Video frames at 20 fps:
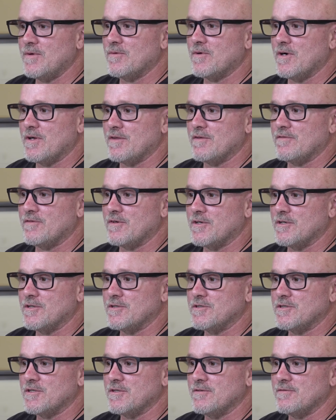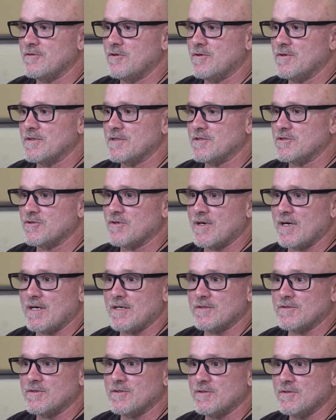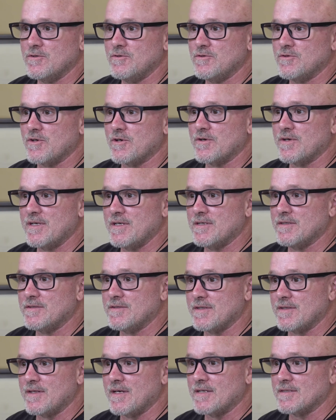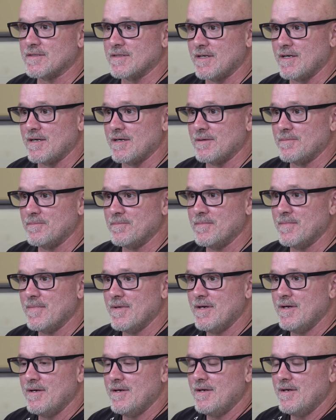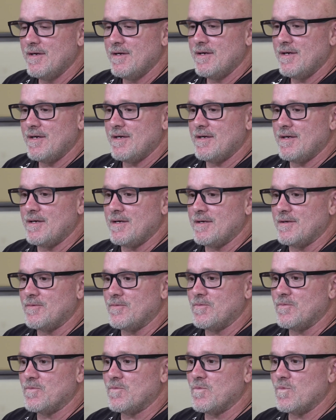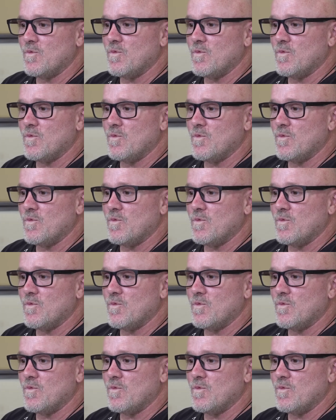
were on the verge of going to trial to lose our kids at that time. And